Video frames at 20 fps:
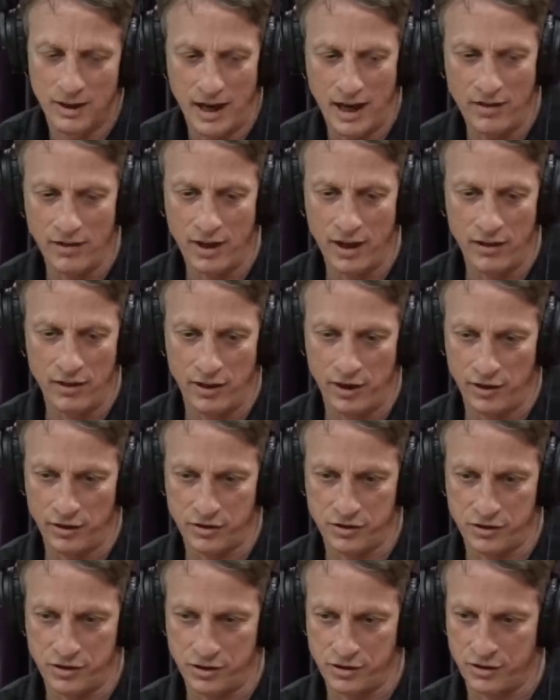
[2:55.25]
And then
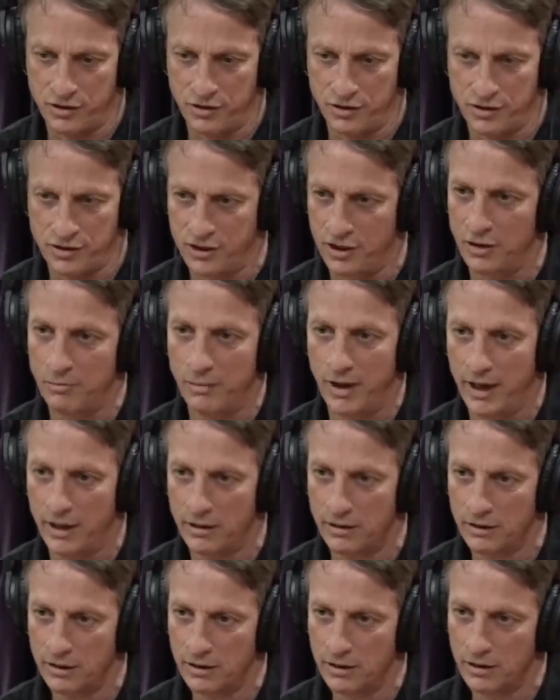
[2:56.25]
there's just the stuntmen